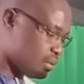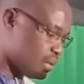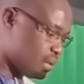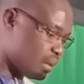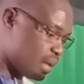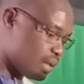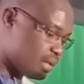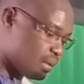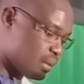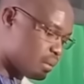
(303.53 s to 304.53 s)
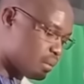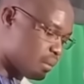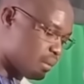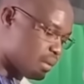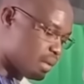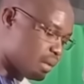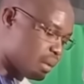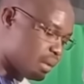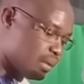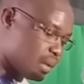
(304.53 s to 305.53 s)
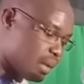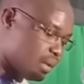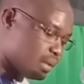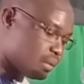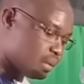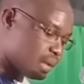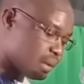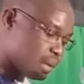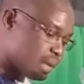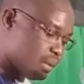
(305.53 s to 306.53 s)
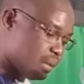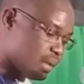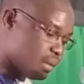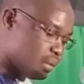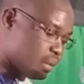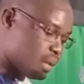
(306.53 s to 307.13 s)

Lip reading: 4 billion CFA francs in 2023 to